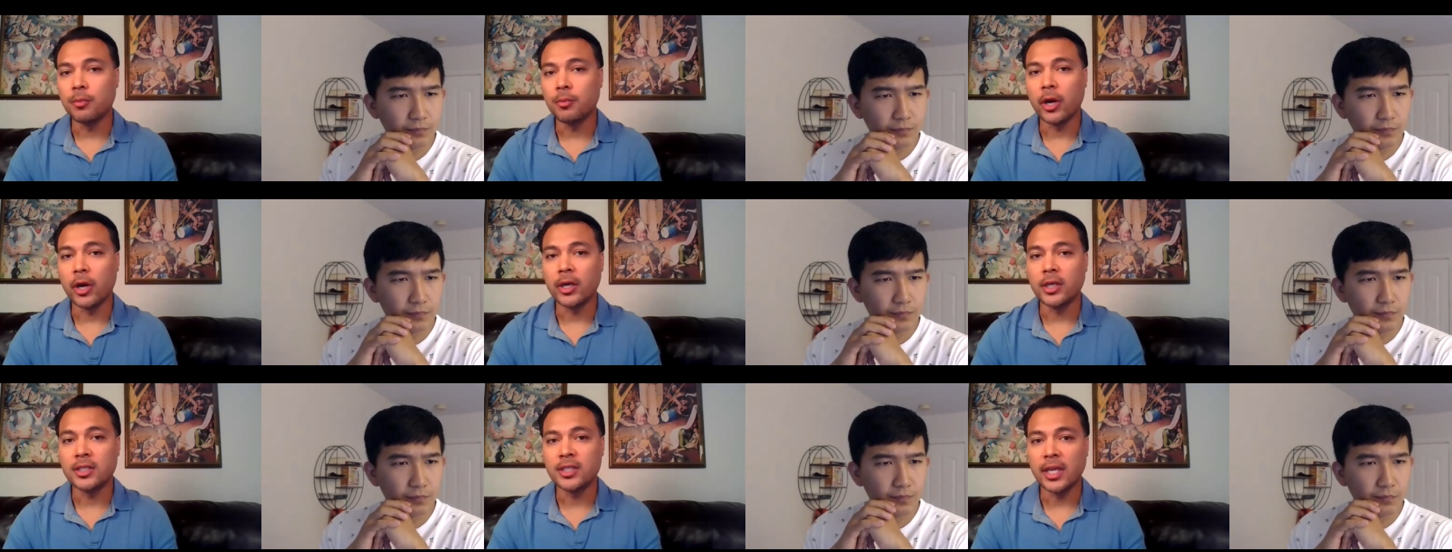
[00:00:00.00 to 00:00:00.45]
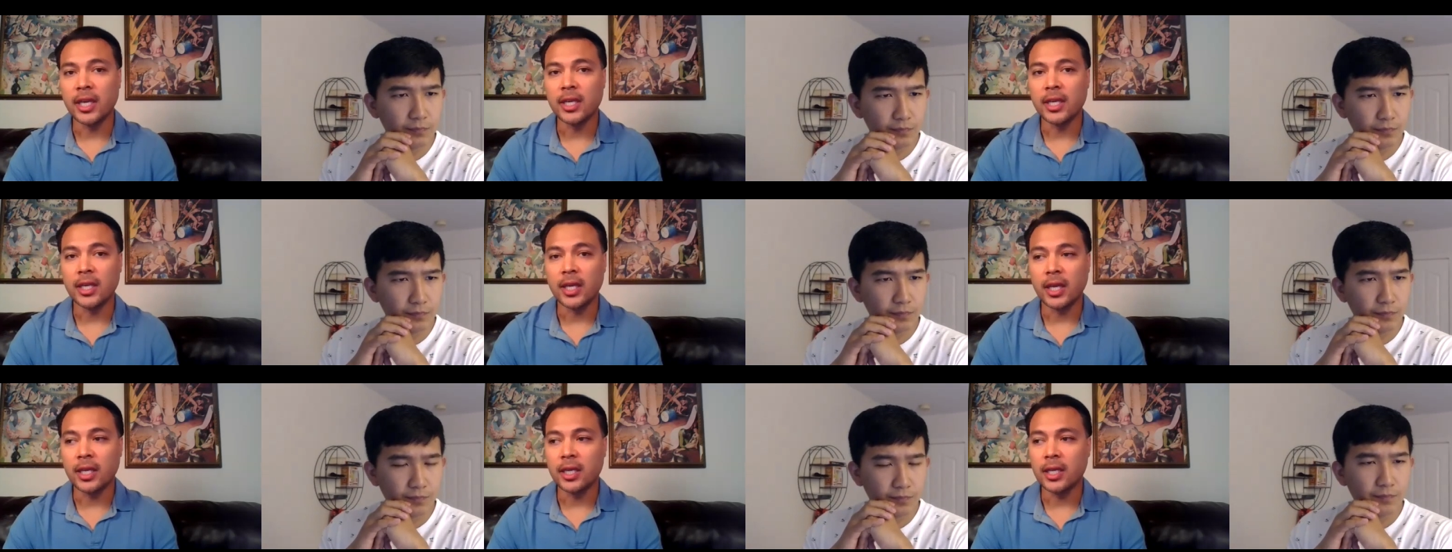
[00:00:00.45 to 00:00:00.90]
Speaker 1: apart,
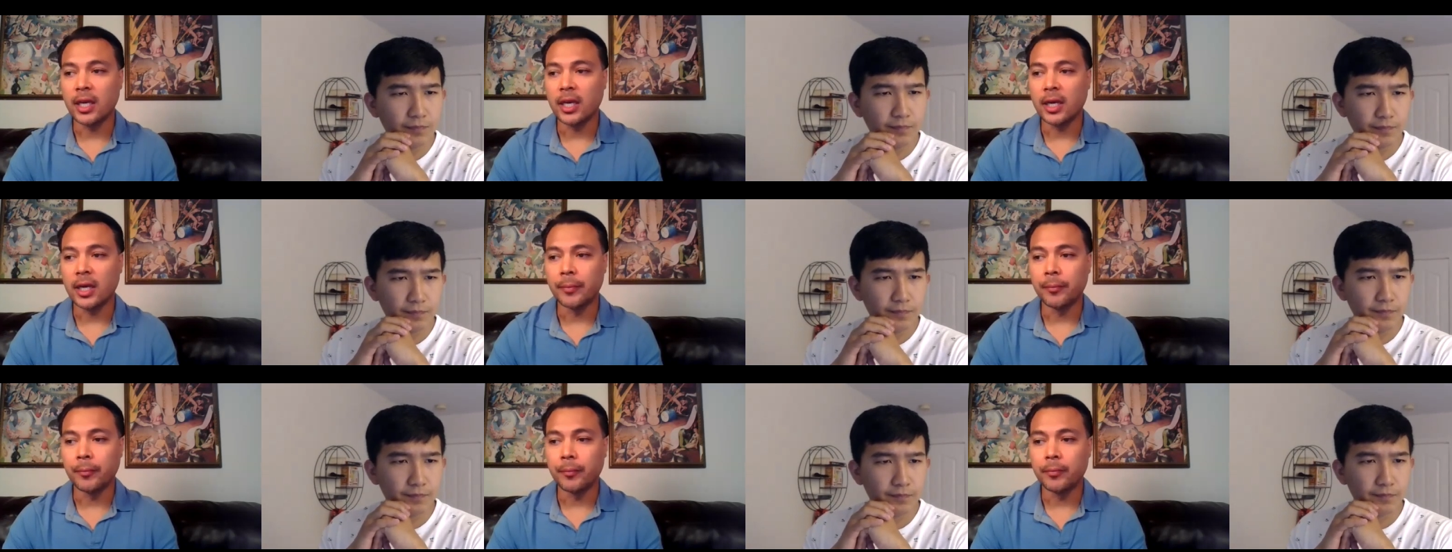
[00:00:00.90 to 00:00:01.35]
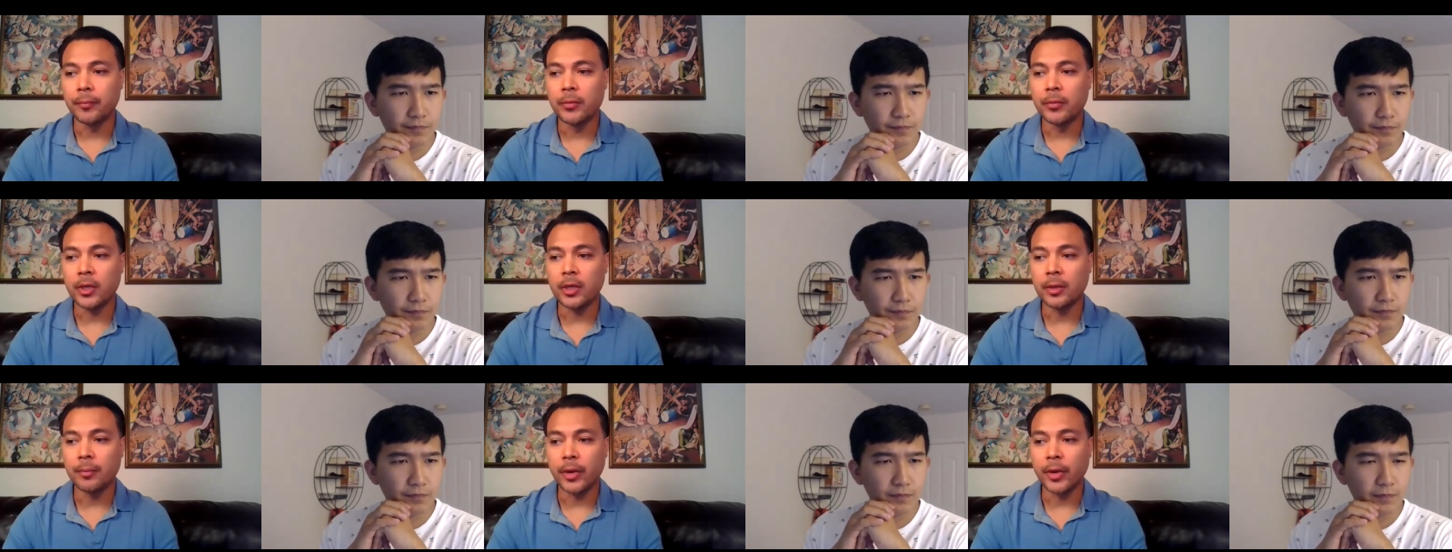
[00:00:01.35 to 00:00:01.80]
Tane, and um,
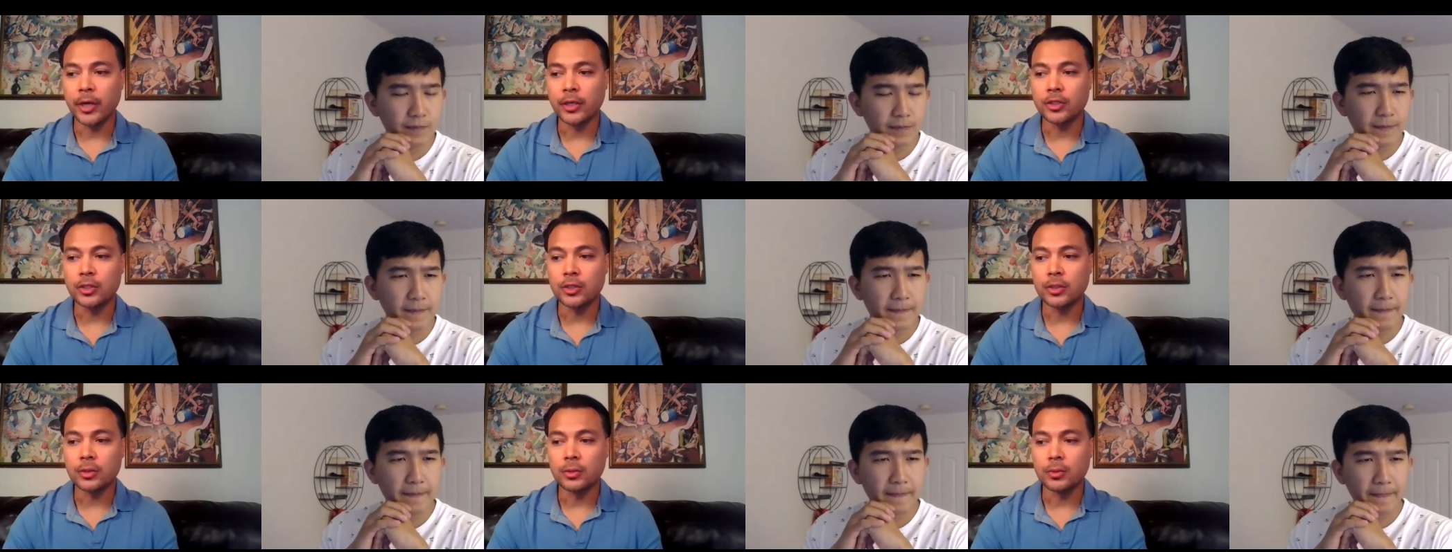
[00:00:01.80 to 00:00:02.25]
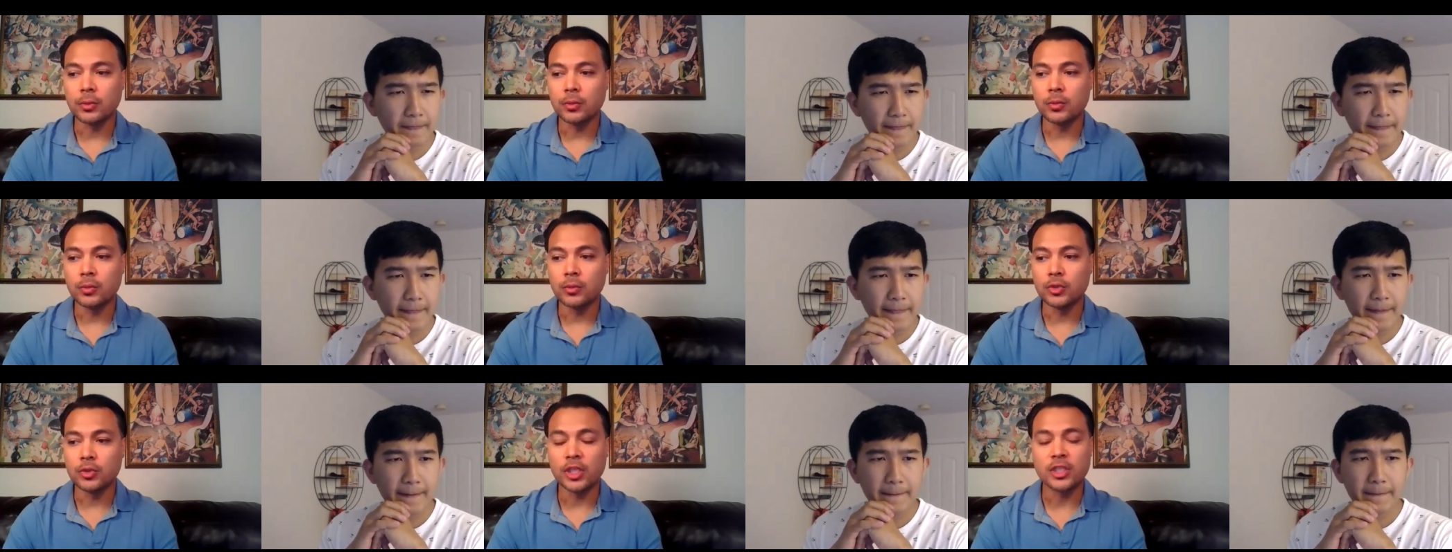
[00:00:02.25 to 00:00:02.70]
compared to
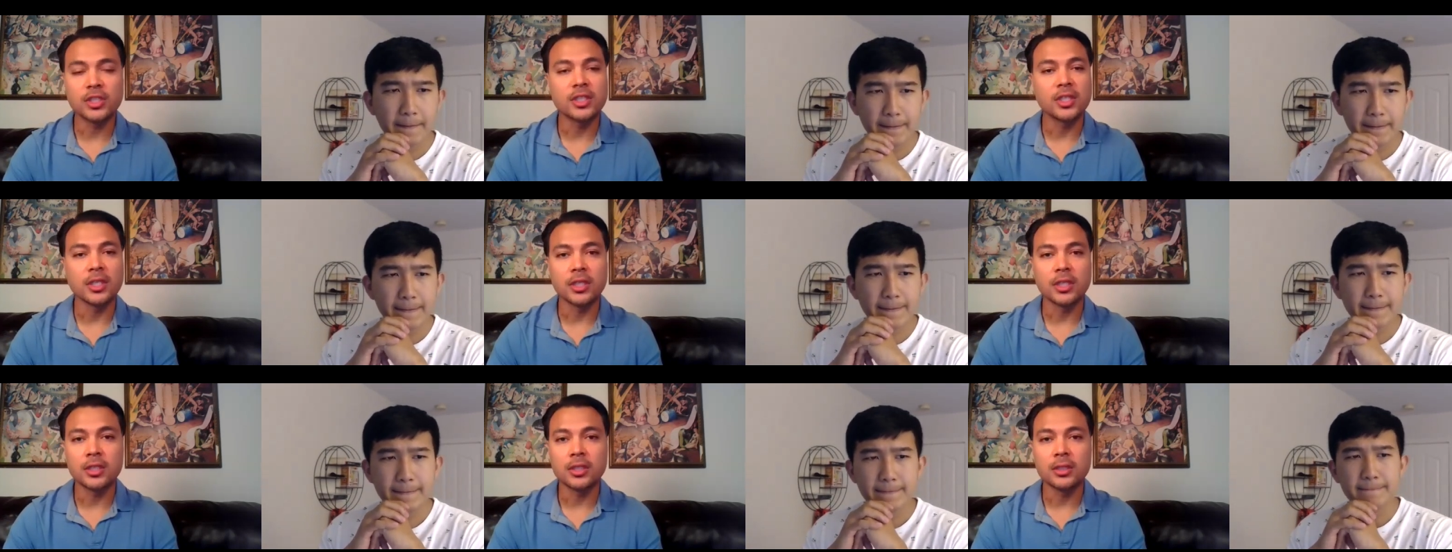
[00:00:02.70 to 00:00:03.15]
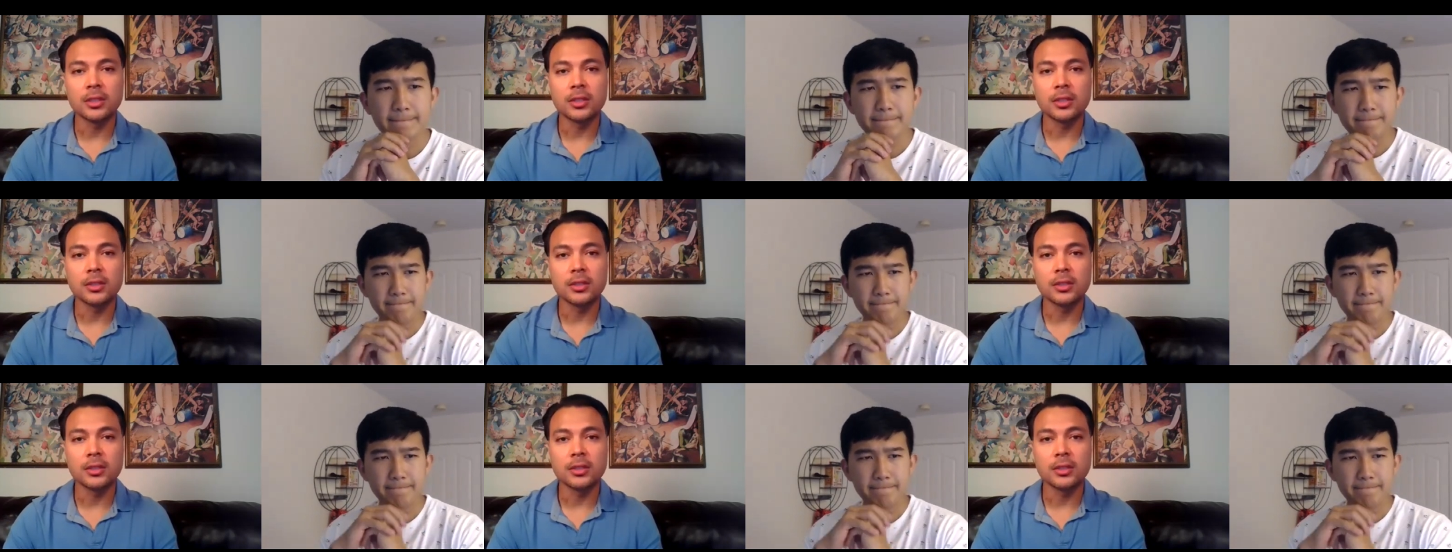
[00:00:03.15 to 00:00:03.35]
just the